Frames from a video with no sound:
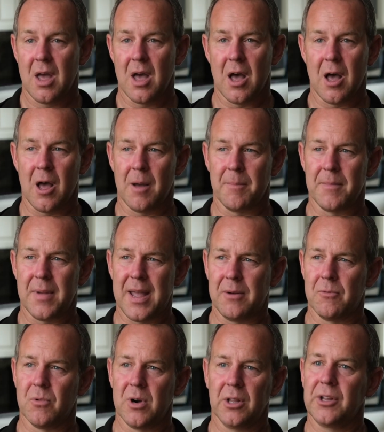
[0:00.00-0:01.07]

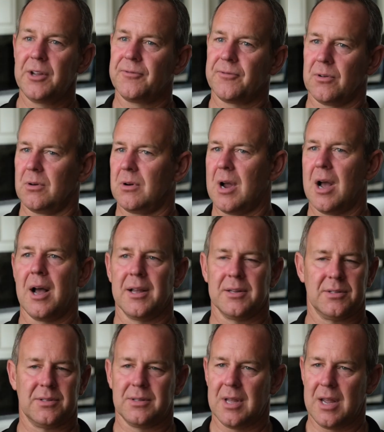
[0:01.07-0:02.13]
And really for
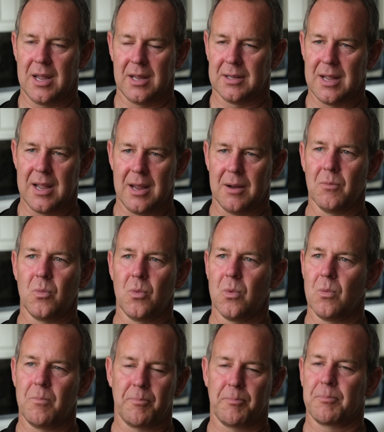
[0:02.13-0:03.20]
us, it
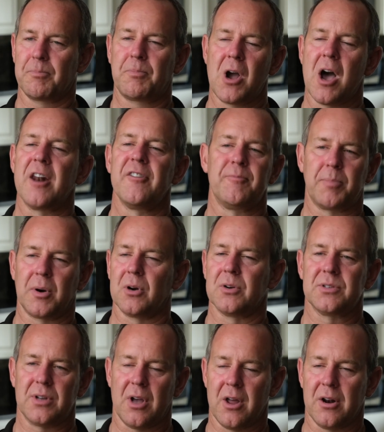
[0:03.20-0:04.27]
kind of
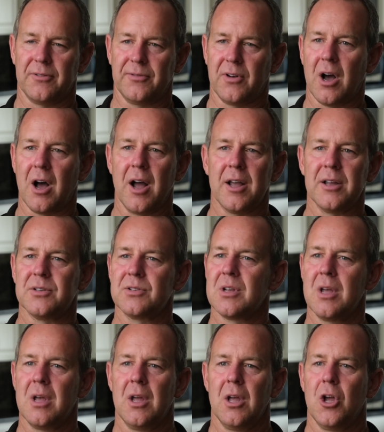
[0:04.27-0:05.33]
personifies
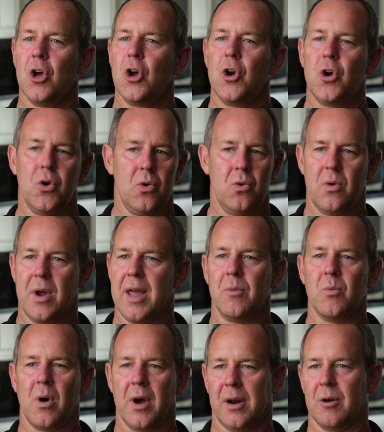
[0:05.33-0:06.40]
who and
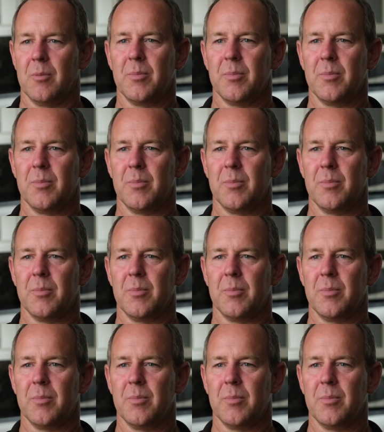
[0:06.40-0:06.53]
what our